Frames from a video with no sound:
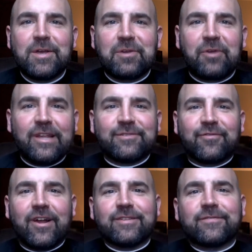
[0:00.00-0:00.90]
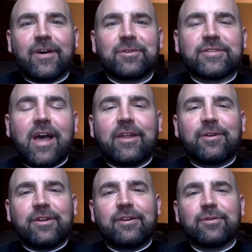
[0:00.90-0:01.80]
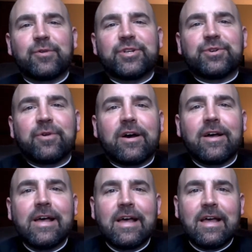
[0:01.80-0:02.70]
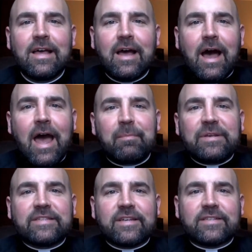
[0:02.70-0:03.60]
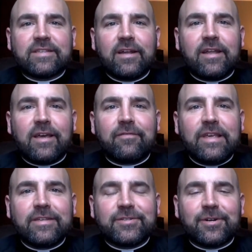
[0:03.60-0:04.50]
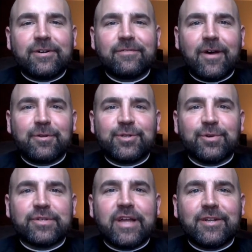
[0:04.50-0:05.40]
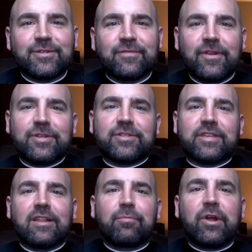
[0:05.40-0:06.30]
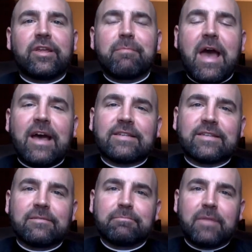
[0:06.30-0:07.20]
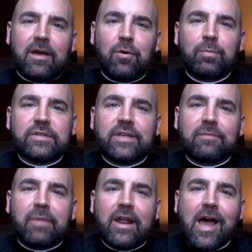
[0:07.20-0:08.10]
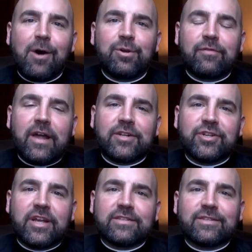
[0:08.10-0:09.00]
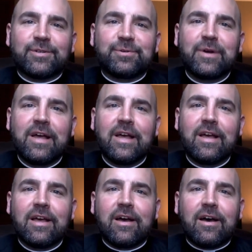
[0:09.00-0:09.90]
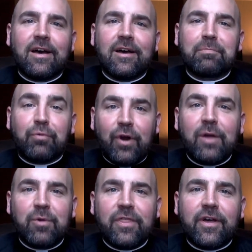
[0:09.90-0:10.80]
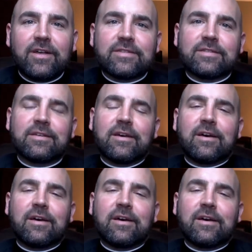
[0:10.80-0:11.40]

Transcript: Greetings, friends. Father Scott here to wish you a happy sixth Sunday of Easter. Father Joseph and I just finished celebrating Mass, and my hope is that by now you've had a chance to pray with us